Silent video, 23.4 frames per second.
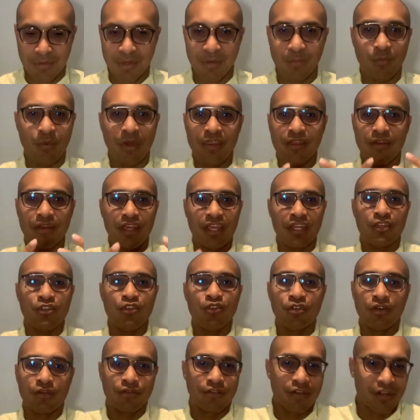whether in
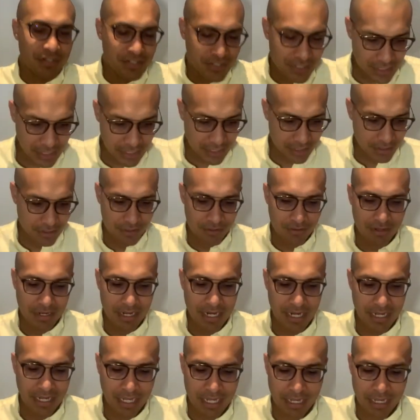university, right,